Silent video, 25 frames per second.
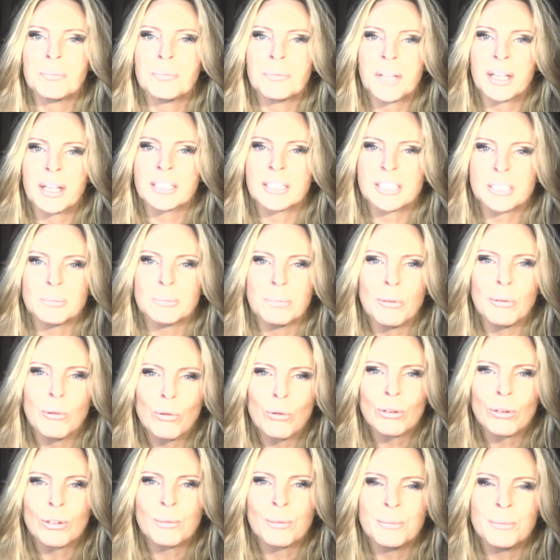
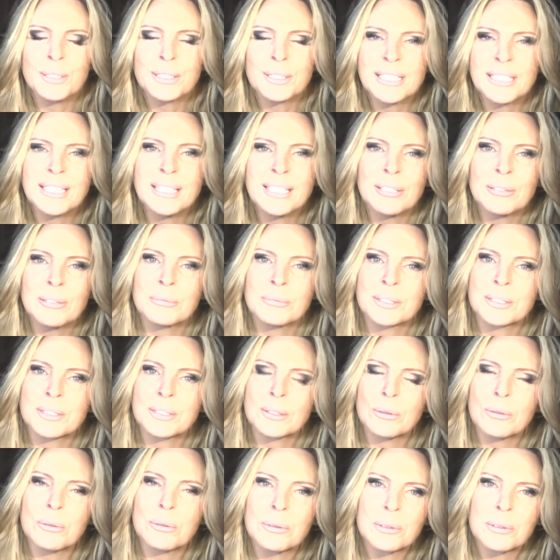Explore museums
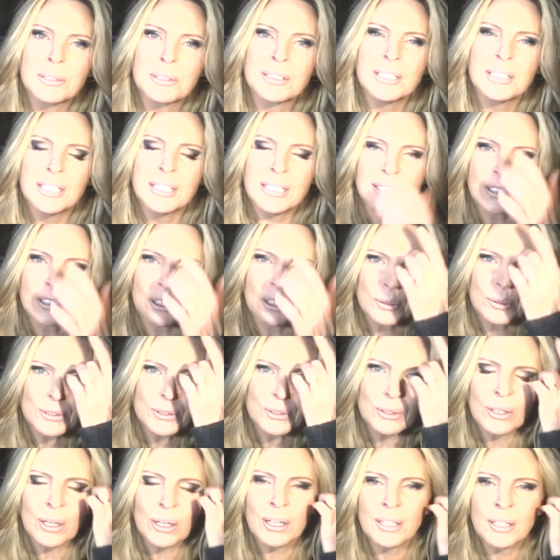or go
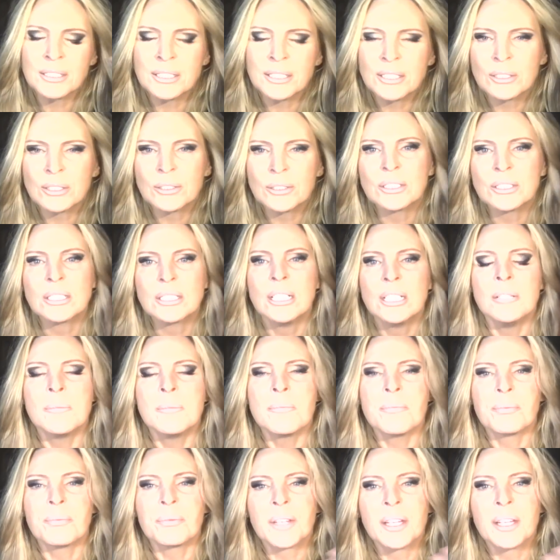to concerts,
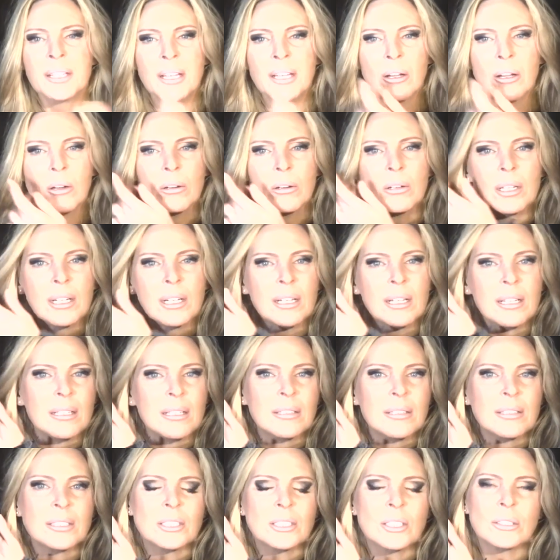
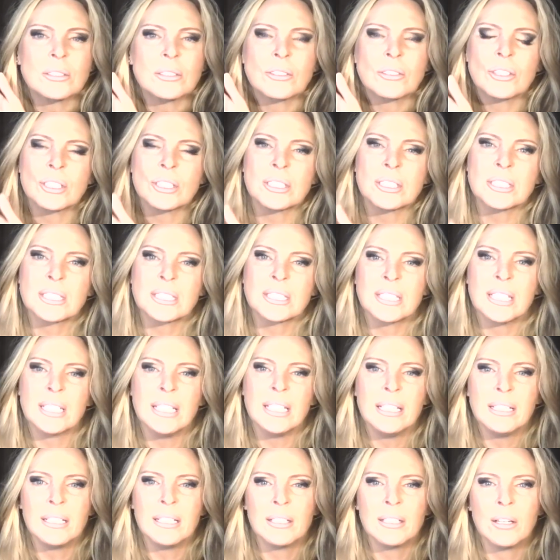to just
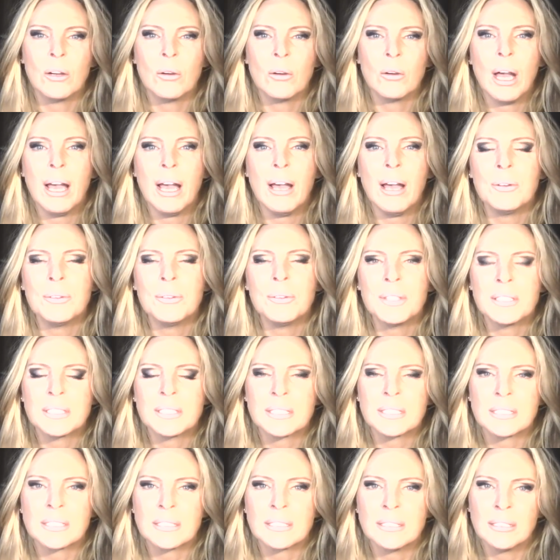see, how
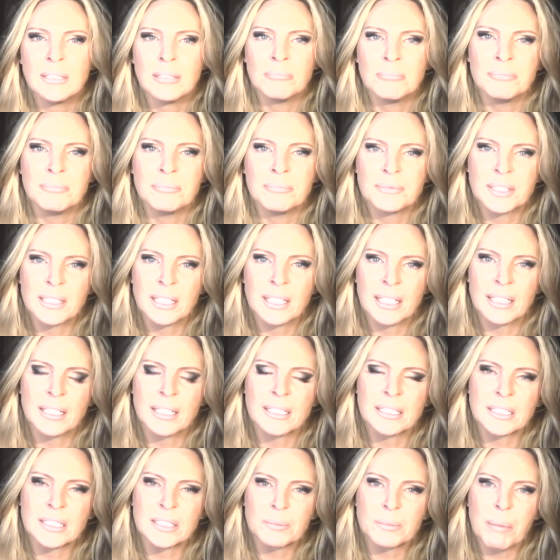this can
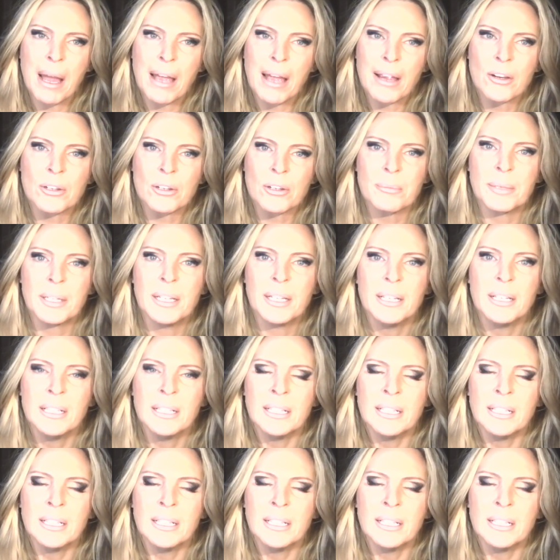inspire me.